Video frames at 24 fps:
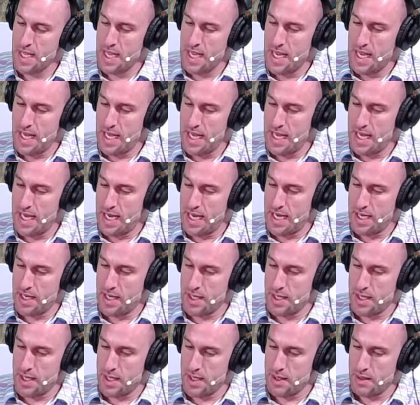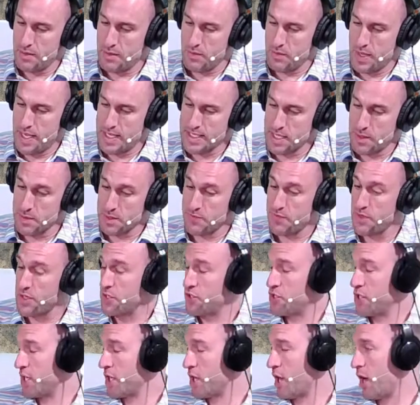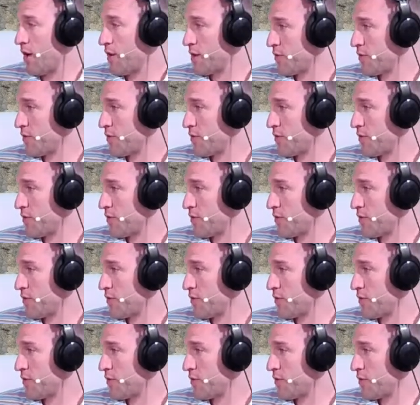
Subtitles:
And as I was finishing college,